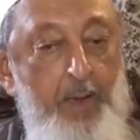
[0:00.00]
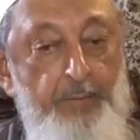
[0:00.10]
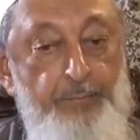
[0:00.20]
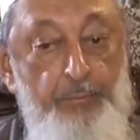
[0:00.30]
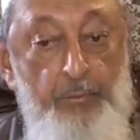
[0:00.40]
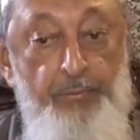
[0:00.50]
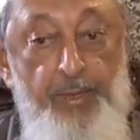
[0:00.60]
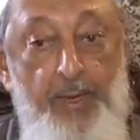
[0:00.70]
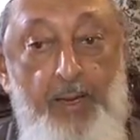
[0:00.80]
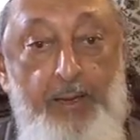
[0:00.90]
And so
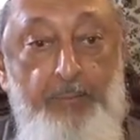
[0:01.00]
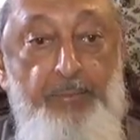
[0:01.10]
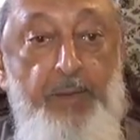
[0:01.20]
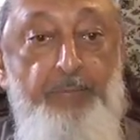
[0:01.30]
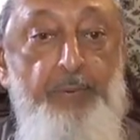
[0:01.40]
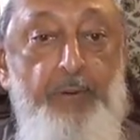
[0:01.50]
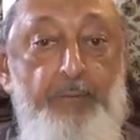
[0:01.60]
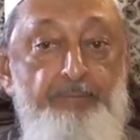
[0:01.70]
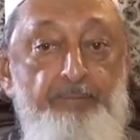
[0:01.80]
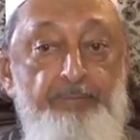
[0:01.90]
there are
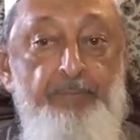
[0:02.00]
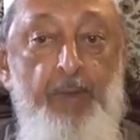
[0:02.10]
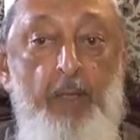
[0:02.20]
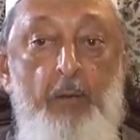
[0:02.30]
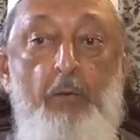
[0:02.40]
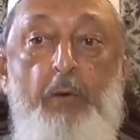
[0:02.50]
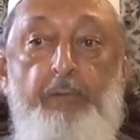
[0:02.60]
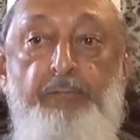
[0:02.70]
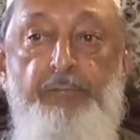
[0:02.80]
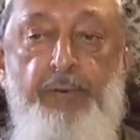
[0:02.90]
people who
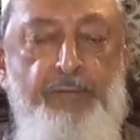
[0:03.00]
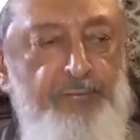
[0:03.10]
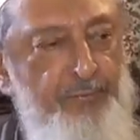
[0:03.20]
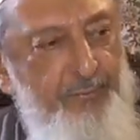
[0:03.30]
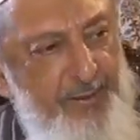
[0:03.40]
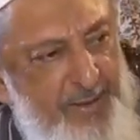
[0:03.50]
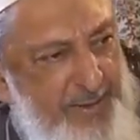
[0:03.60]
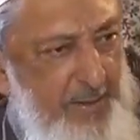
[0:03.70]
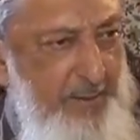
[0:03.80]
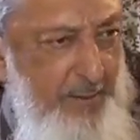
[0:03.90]
have
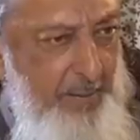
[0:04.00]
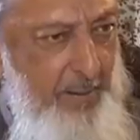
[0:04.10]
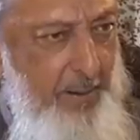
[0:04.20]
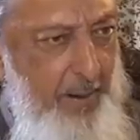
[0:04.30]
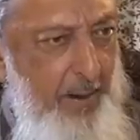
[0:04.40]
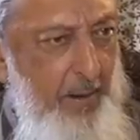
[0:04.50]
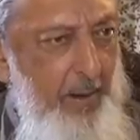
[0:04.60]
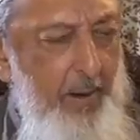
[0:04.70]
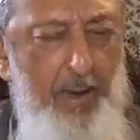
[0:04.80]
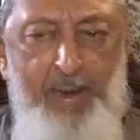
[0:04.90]
succeeded
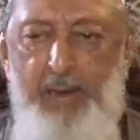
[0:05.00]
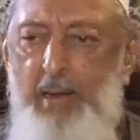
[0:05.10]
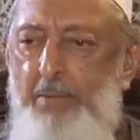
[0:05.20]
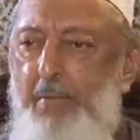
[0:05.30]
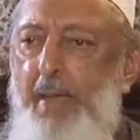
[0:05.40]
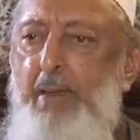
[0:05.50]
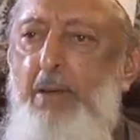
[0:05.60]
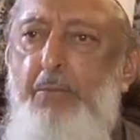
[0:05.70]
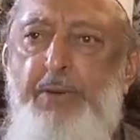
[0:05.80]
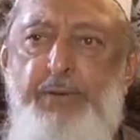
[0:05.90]
in a
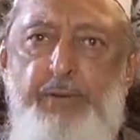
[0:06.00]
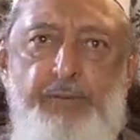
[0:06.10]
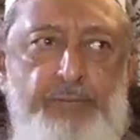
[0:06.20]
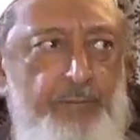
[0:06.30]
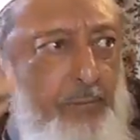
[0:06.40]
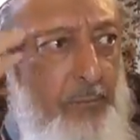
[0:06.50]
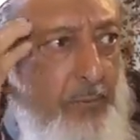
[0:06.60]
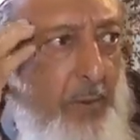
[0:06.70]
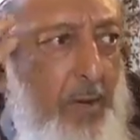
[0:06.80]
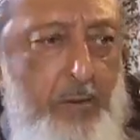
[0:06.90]
manner which is
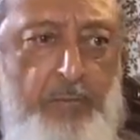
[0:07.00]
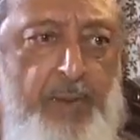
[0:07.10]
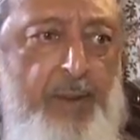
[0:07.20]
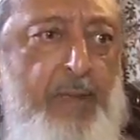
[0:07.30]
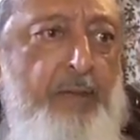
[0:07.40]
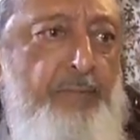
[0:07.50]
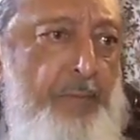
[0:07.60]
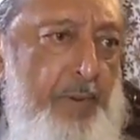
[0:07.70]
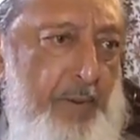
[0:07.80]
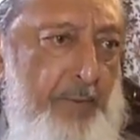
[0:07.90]

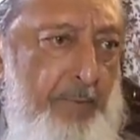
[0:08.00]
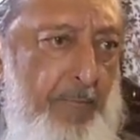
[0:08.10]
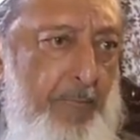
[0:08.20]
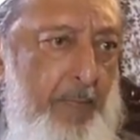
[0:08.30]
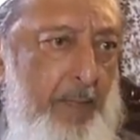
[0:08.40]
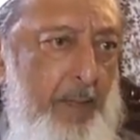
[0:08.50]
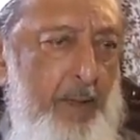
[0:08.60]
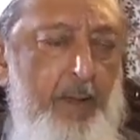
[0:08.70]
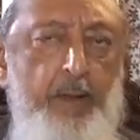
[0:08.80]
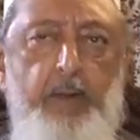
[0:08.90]
unbelievable
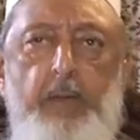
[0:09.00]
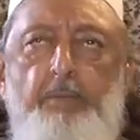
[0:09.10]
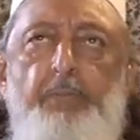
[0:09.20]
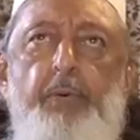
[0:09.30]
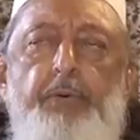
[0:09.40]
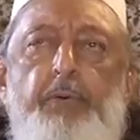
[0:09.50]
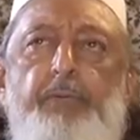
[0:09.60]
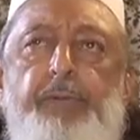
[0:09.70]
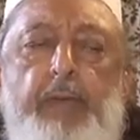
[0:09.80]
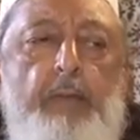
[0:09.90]
in
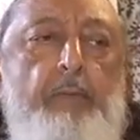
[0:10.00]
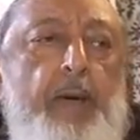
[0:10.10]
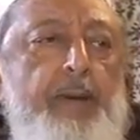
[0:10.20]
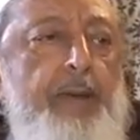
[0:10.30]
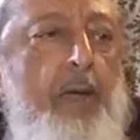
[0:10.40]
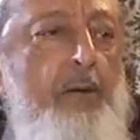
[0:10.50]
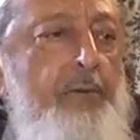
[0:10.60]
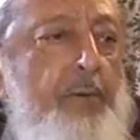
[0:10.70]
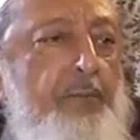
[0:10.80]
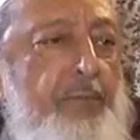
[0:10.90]
producing money
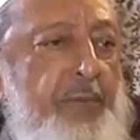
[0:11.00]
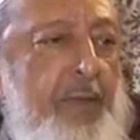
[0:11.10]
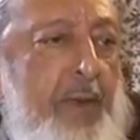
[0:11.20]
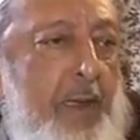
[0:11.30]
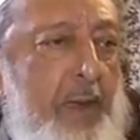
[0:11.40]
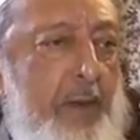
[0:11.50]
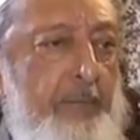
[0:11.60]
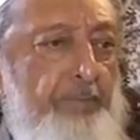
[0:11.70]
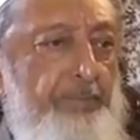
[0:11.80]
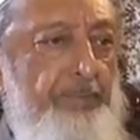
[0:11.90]
out of thin air
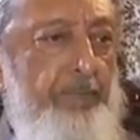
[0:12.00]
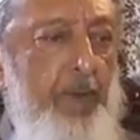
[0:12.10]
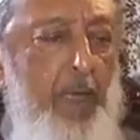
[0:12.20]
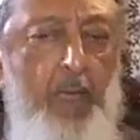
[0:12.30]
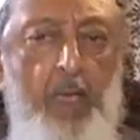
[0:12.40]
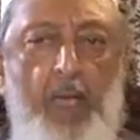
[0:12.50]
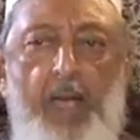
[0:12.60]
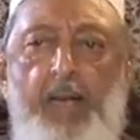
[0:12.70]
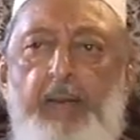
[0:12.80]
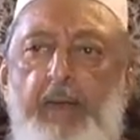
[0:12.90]

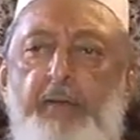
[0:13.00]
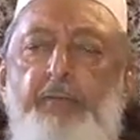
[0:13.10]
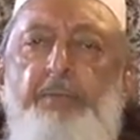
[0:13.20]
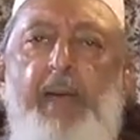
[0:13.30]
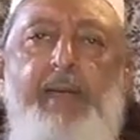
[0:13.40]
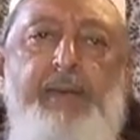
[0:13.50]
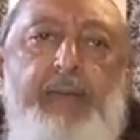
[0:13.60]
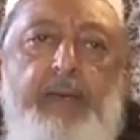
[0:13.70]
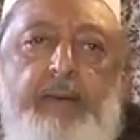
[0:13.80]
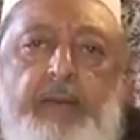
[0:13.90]
and expanding and